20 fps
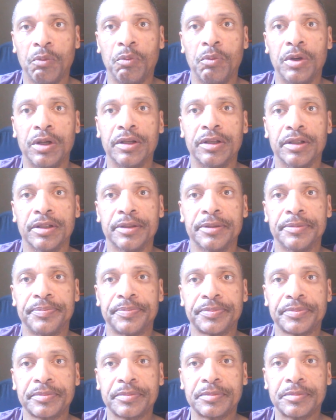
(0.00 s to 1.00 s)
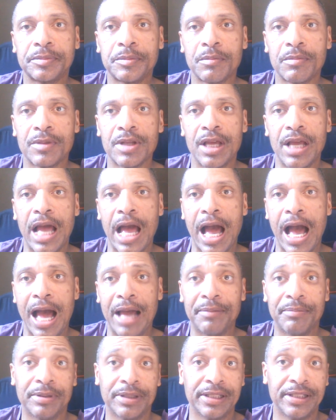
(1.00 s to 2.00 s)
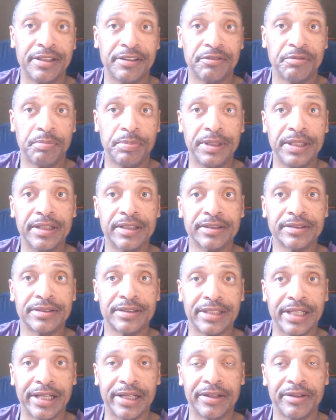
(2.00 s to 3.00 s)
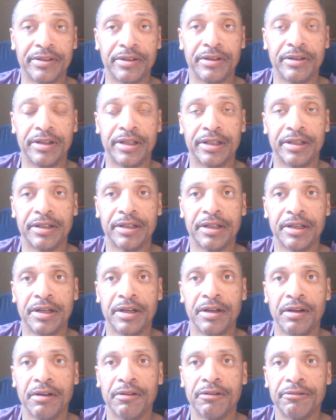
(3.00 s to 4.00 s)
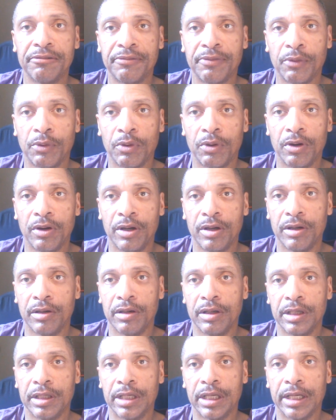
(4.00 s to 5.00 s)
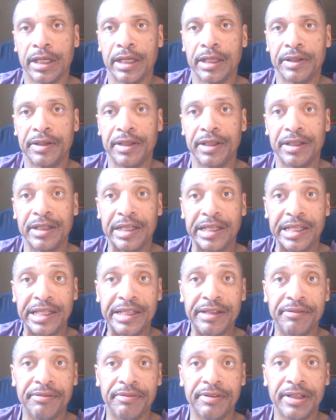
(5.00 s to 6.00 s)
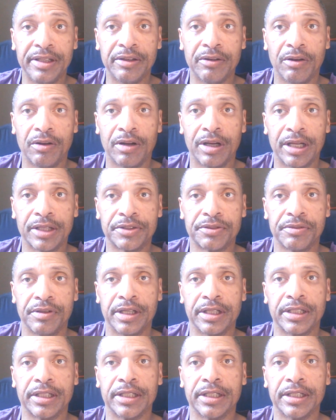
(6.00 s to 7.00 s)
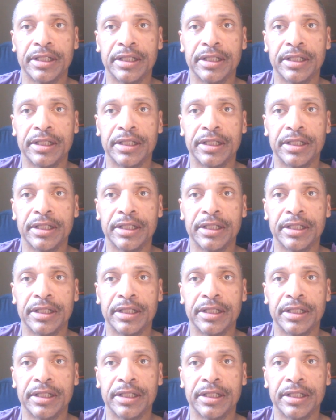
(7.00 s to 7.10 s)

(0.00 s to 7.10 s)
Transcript: will, I believe, be the standard for the EV or electric